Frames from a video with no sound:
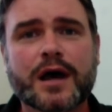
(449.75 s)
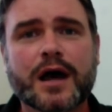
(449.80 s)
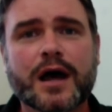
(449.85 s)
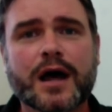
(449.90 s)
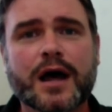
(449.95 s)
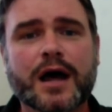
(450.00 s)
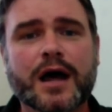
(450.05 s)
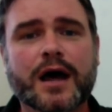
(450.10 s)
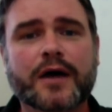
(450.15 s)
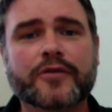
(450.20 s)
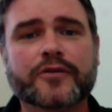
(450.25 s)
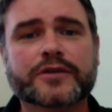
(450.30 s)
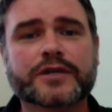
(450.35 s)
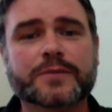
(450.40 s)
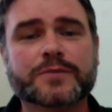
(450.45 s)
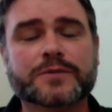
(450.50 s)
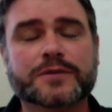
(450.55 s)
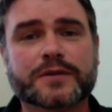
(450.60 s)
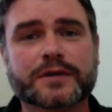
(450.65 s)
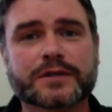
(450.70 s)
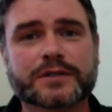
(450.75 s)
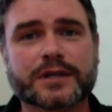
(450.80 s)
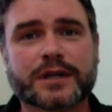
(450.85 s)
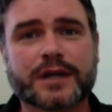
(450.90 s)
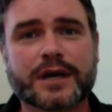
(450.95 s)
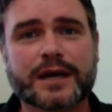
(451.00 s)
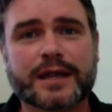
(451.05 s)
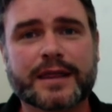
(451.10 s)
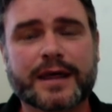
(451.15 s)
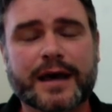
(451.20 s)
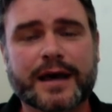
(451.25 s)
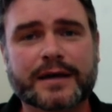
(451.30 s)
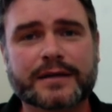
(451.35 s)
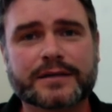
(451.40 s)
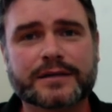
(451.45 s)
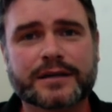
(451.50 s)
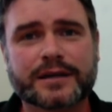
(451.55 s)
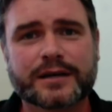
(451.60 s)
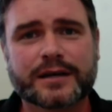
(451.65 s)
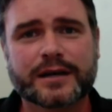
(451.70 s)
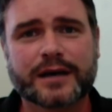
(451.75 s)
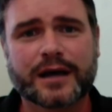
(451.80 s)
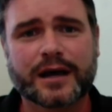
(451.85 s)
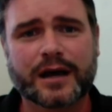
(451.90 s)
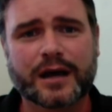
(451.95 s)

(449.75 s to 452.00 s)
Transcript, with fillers: uh, other types of things like that.